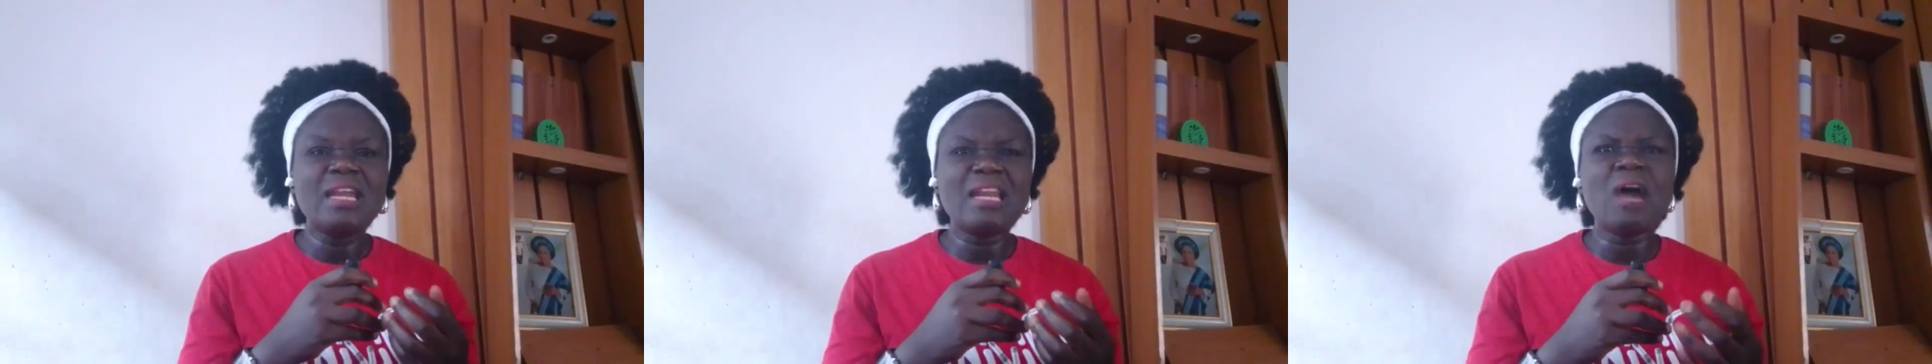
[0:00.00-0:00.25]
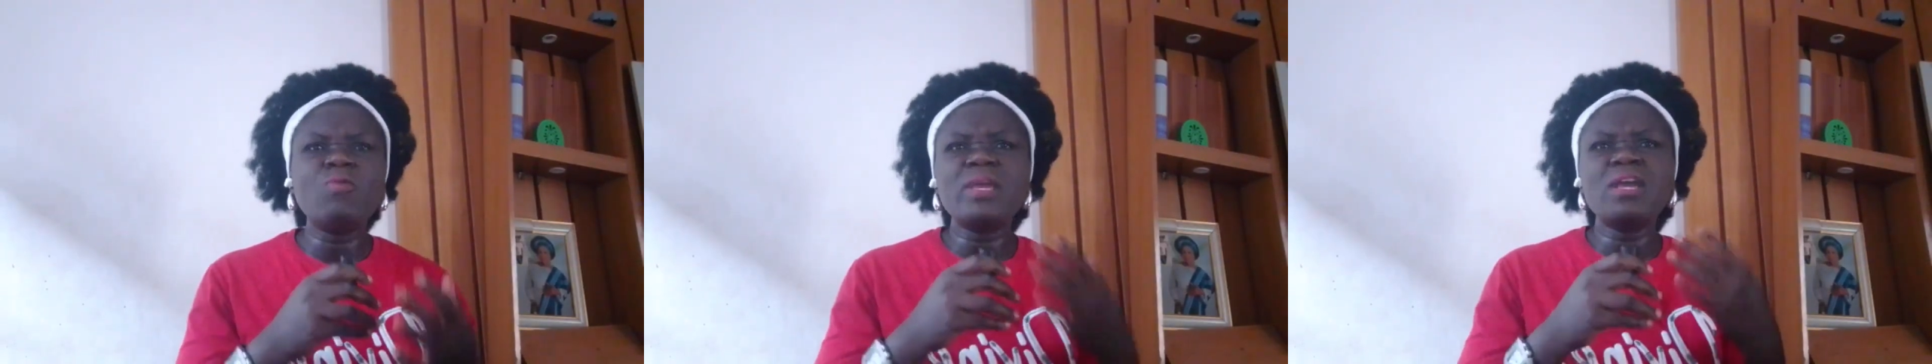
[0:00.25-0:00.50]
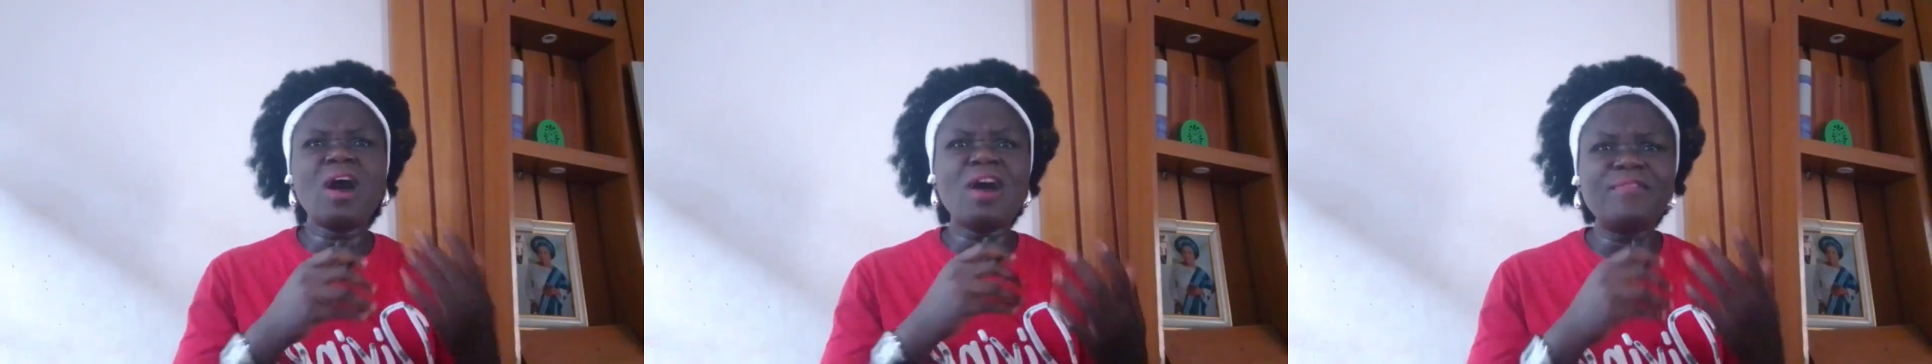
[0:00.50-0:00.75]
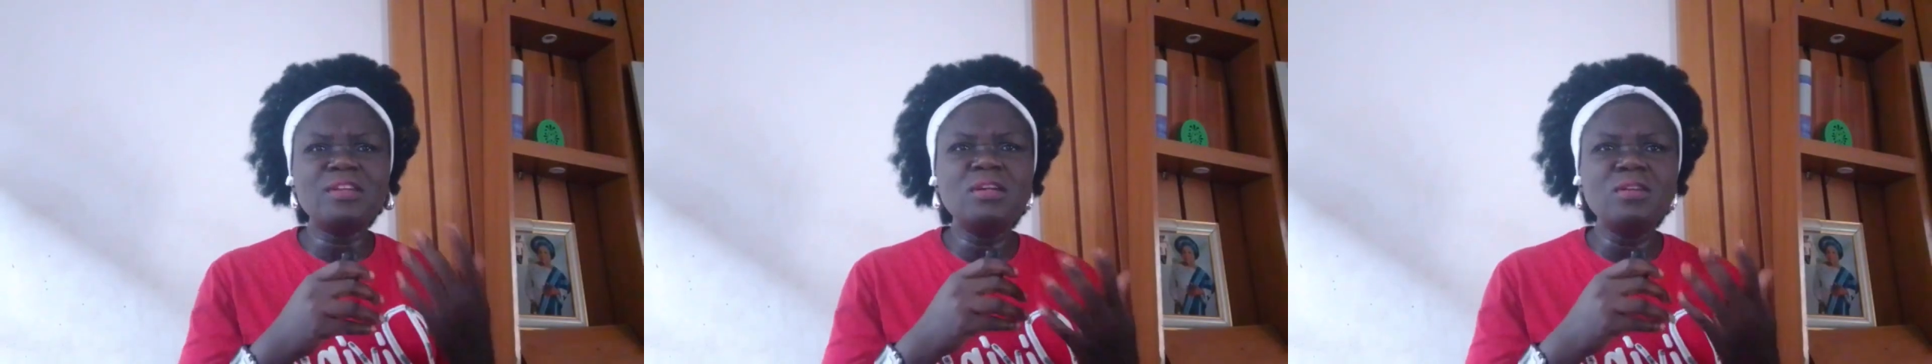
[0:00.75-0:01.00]
Now, we
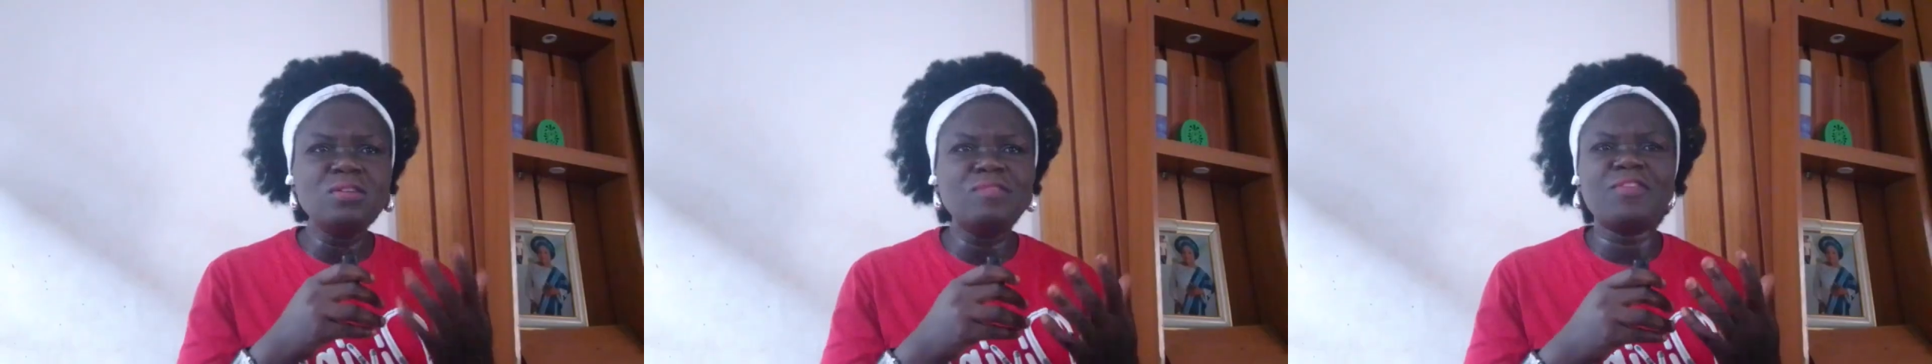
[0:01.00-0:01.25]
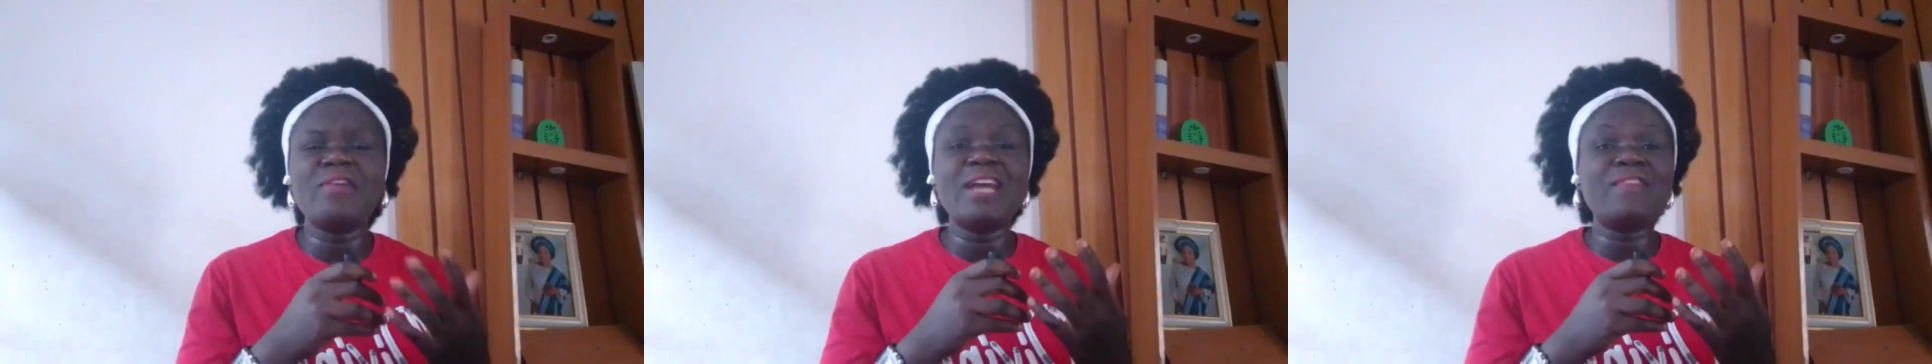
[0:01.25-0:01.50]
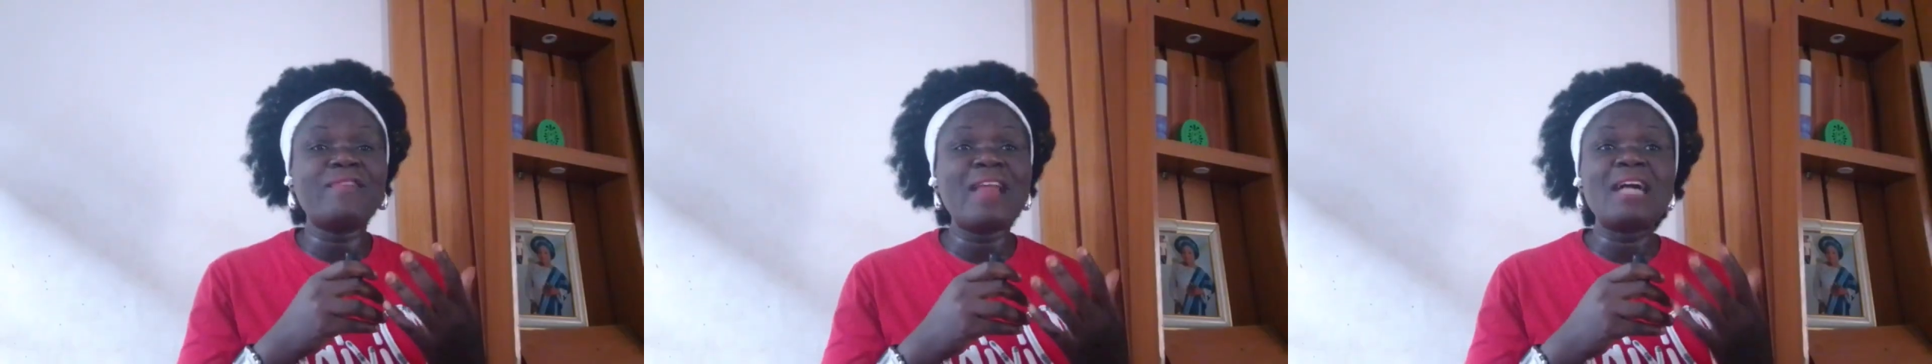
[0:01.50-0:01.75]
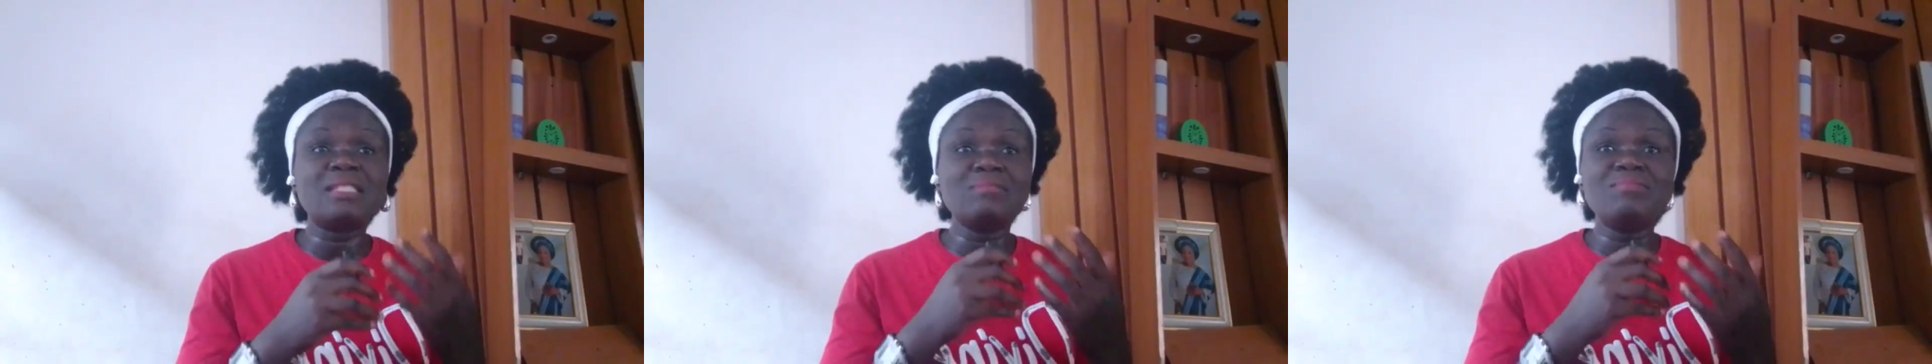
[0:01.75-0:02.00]
often look for red
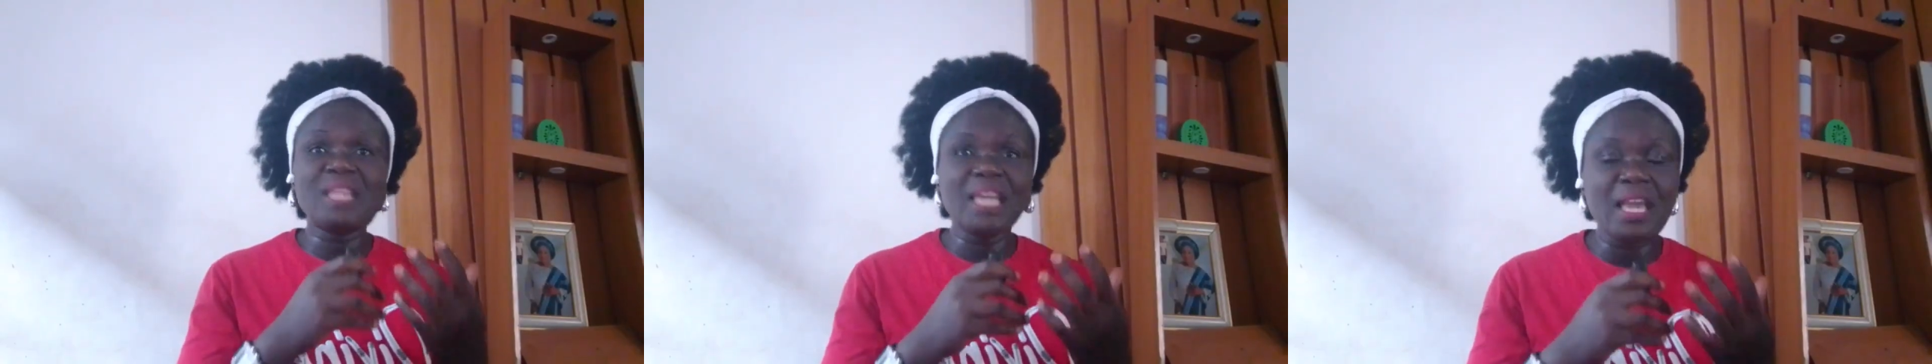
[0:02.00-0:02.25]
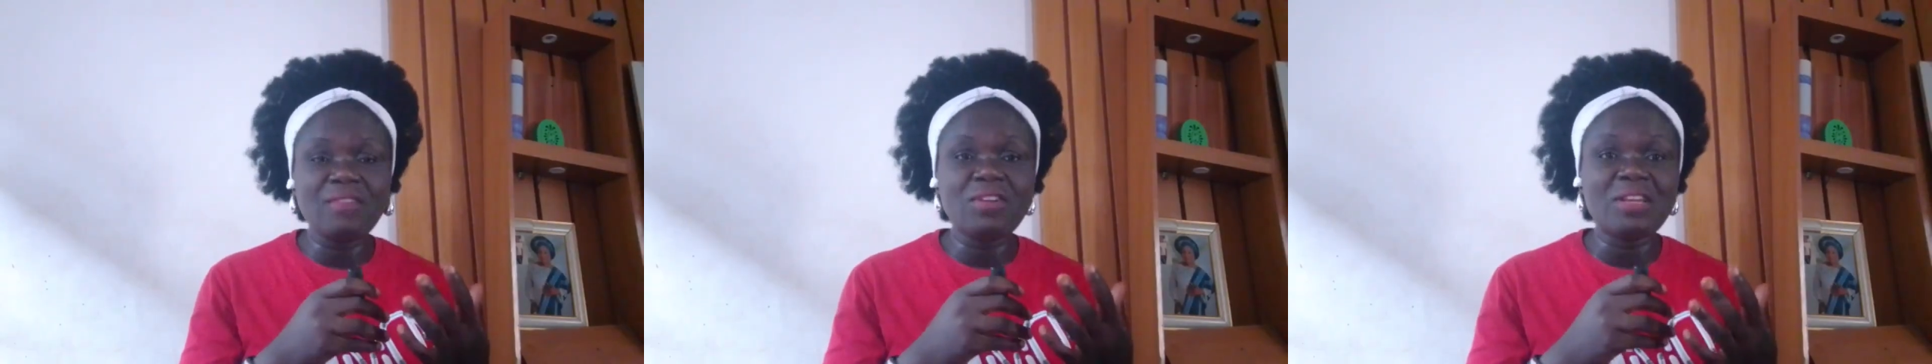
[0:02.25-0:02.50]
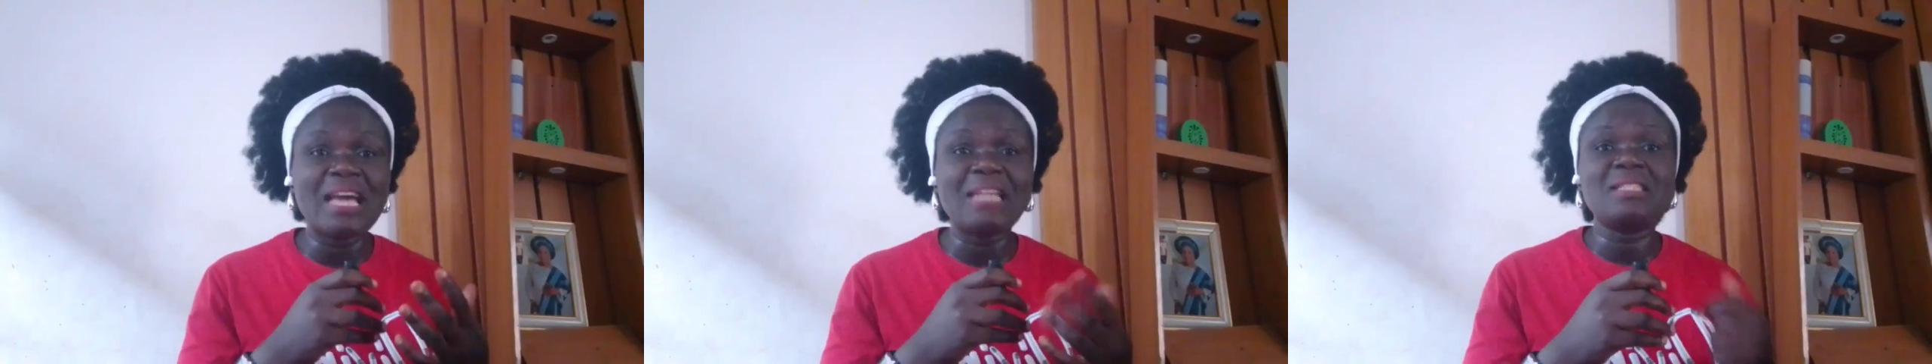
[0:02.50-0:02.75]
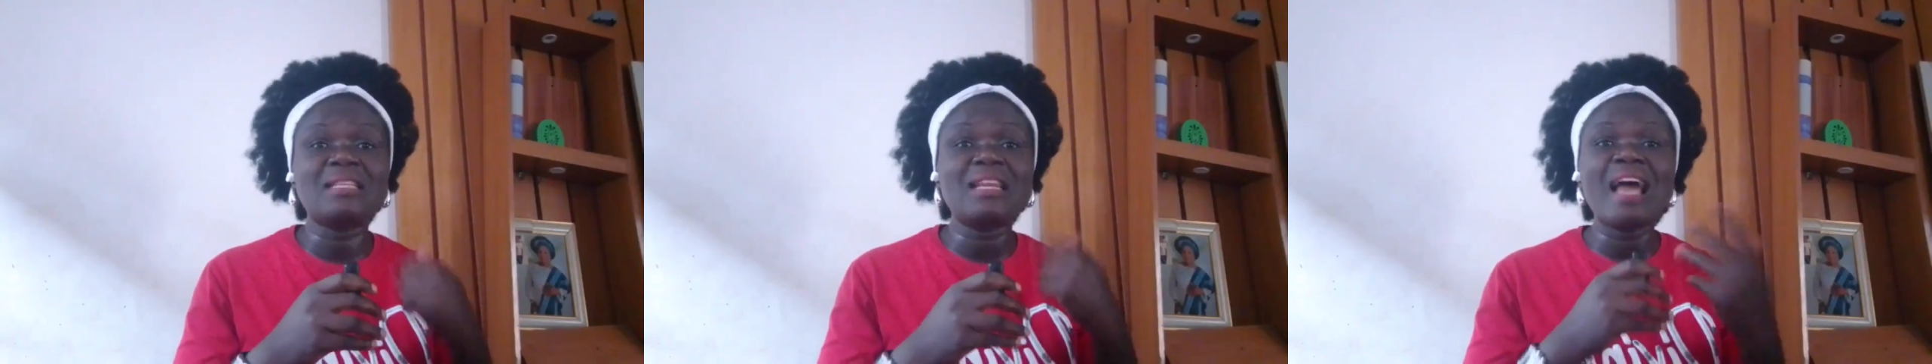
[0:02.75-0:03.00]
flags in behavior,
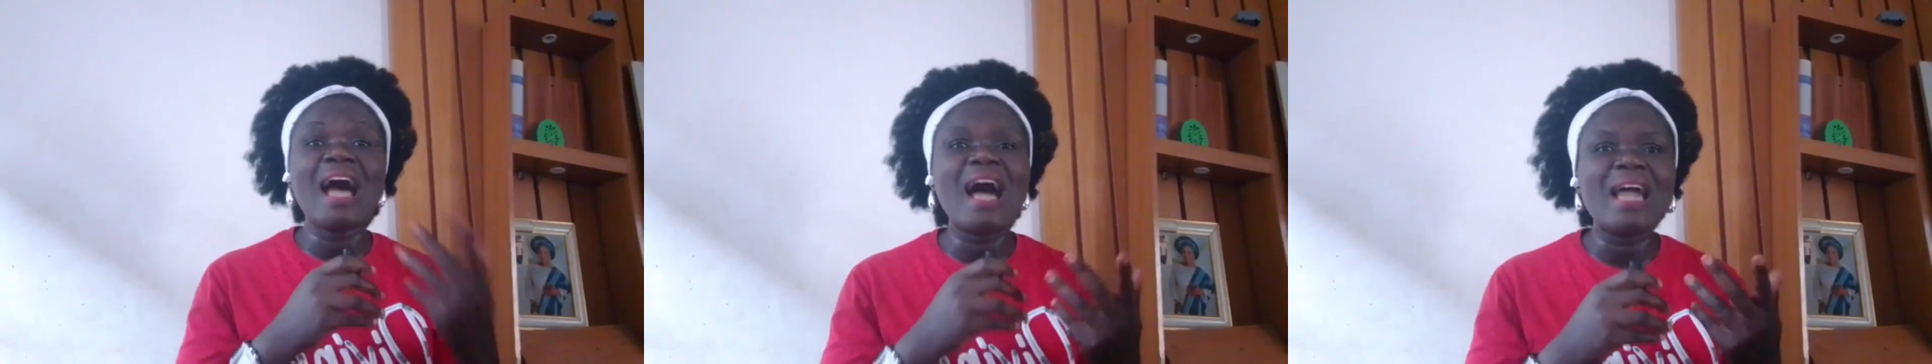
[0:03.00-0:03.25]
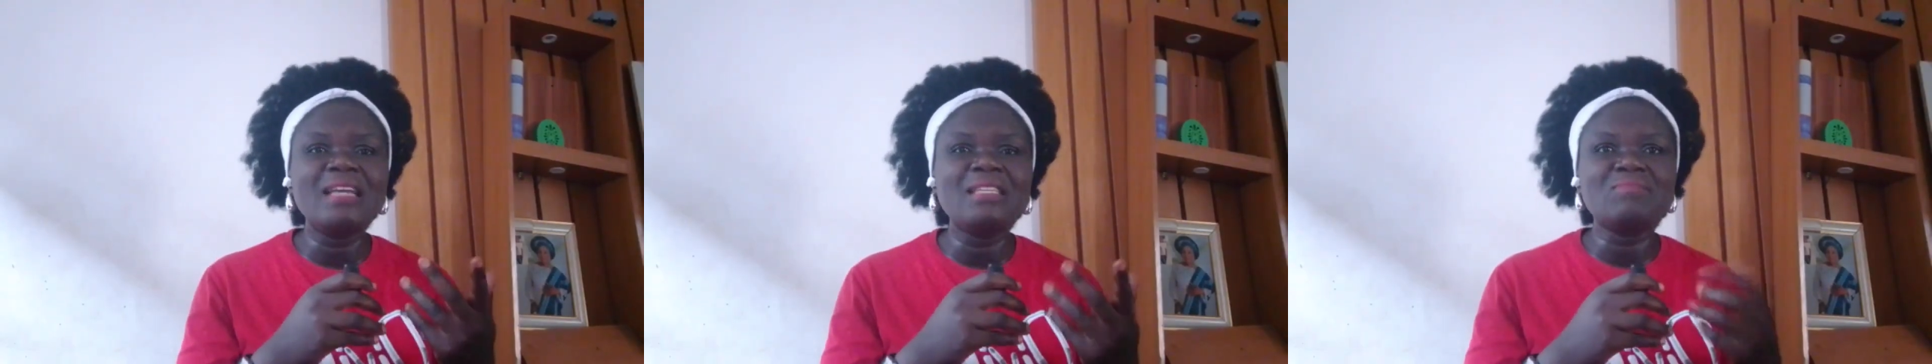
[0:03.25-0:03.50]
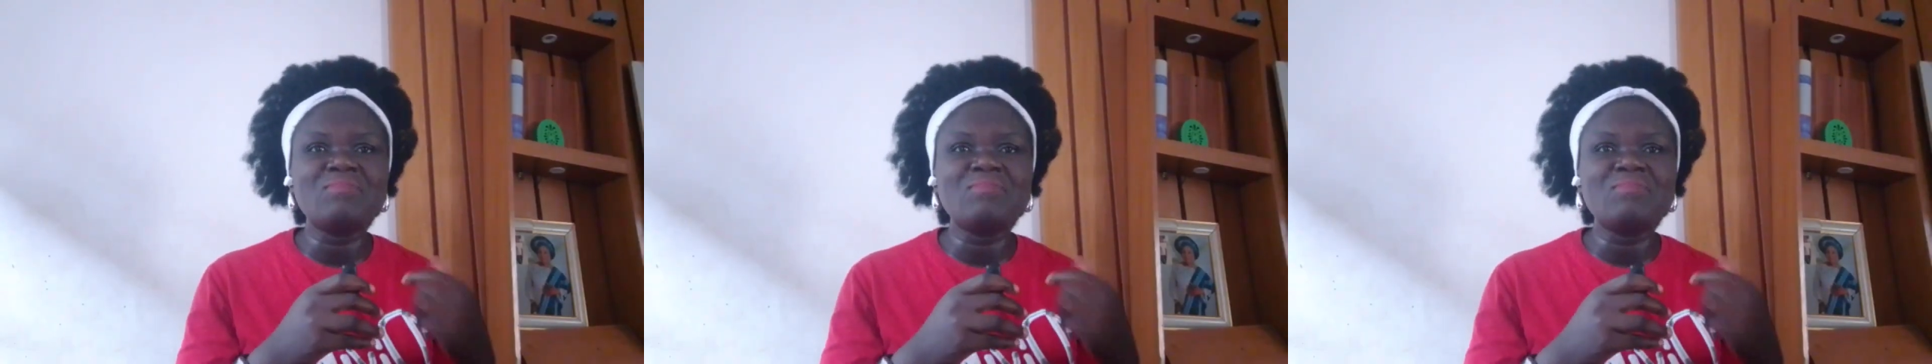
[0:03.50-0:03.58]
that is lies,